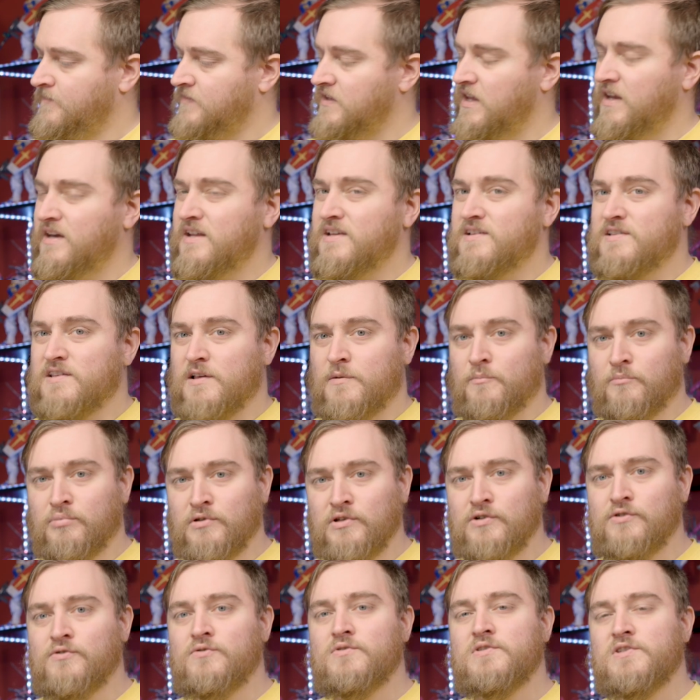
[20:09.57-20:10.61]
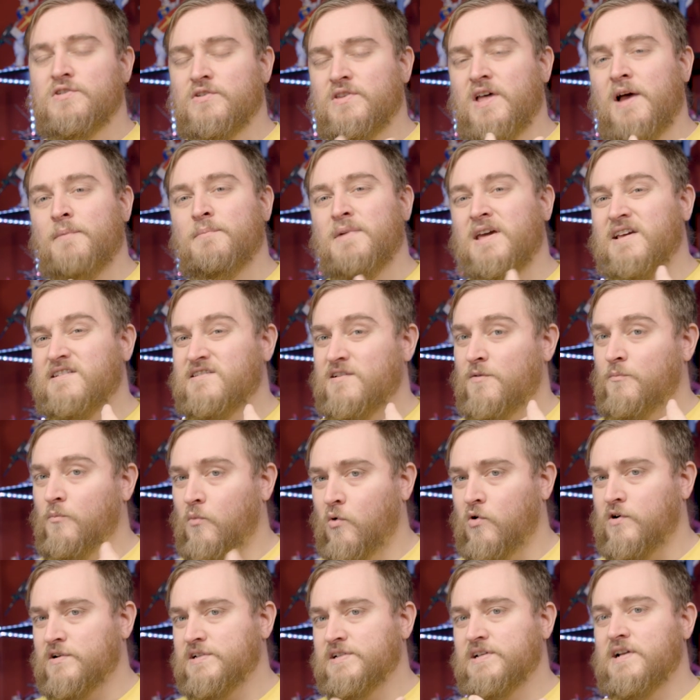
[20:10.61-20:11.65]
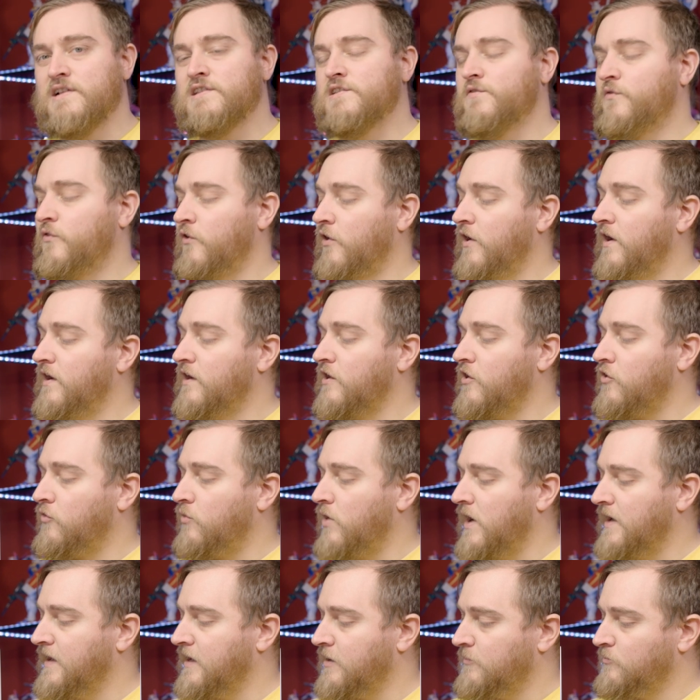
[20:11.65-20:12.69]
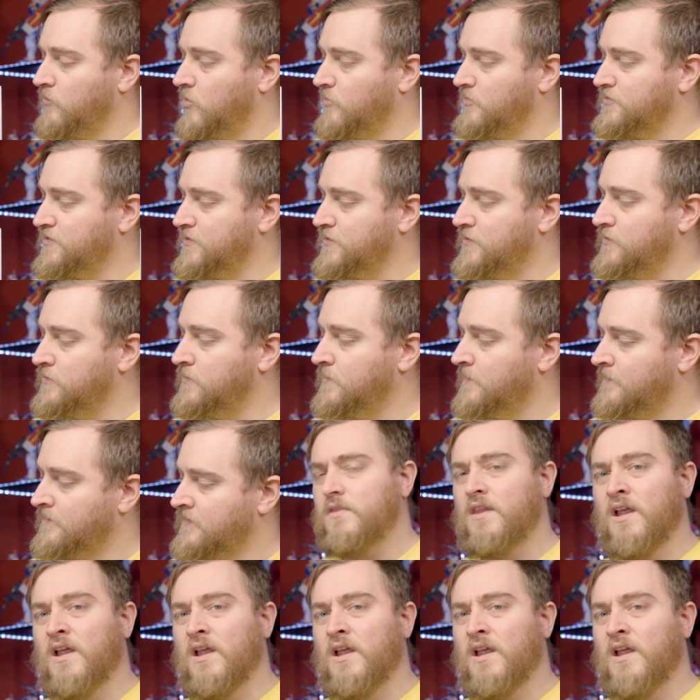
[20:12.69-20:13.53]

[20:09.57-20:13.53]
It is blue, so that makes more sense for an aquatic mobile suit.